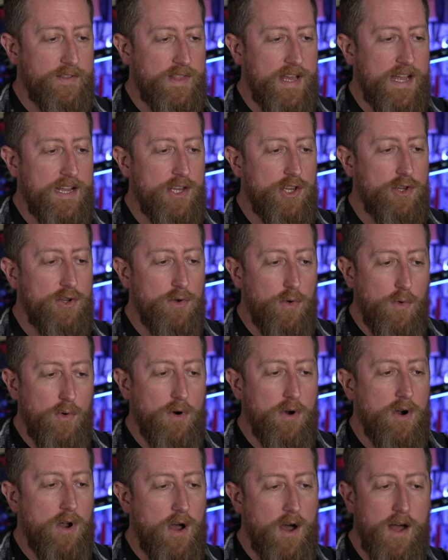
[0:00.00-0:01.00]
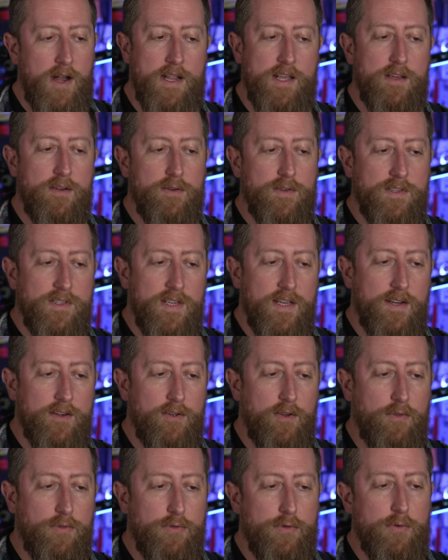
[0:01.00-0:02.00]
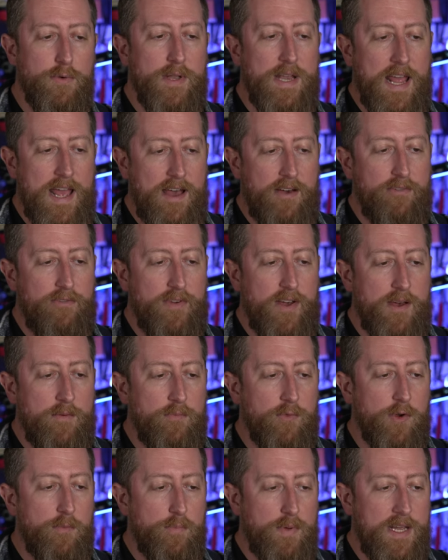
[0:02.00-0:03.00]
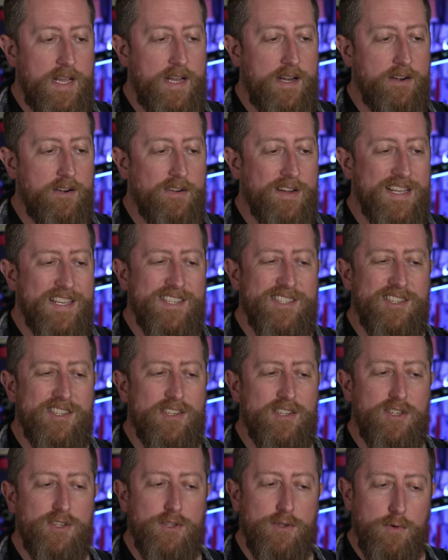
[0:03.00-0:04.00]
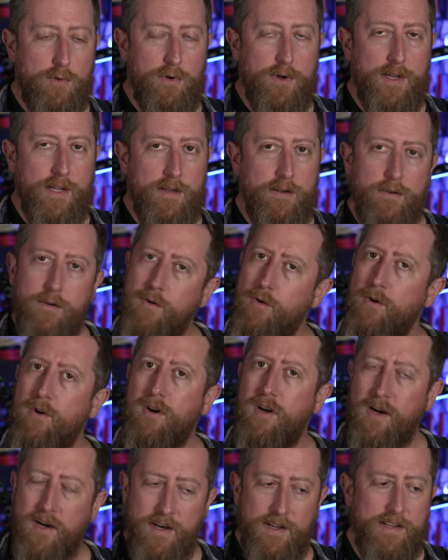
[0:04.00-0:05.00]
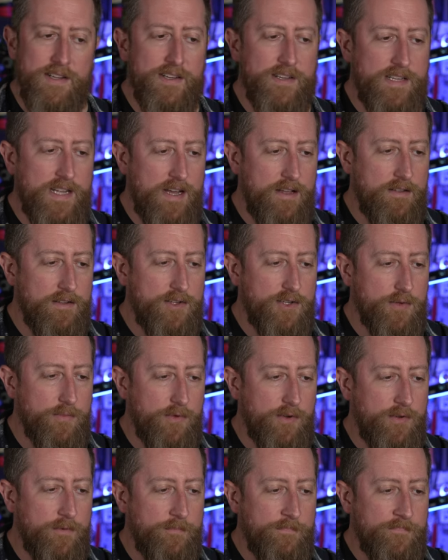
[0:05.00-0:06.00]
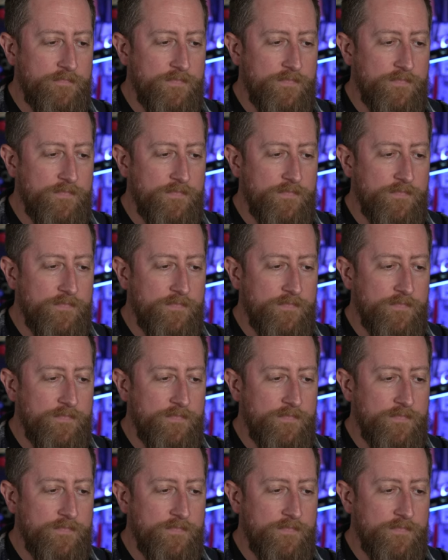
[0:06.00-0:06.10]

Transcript: that your audio signal through an FM repeater is distorted or unintelligible?